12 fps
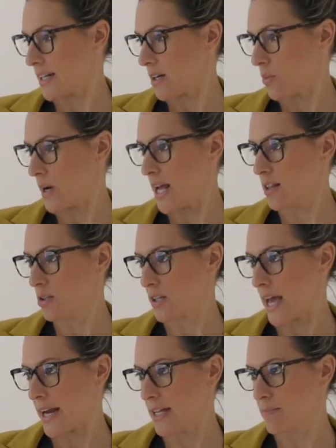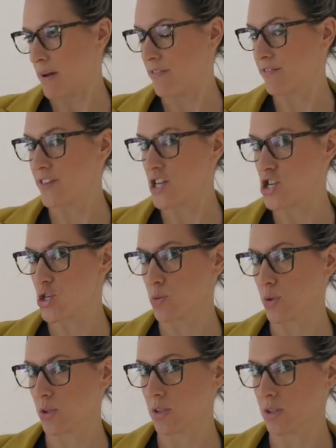When I look at it, my
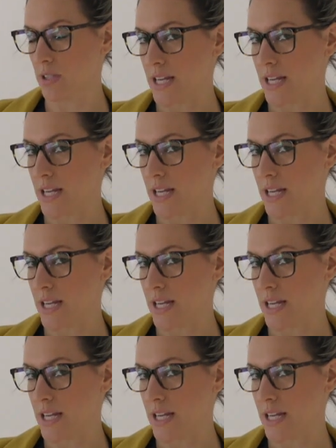visual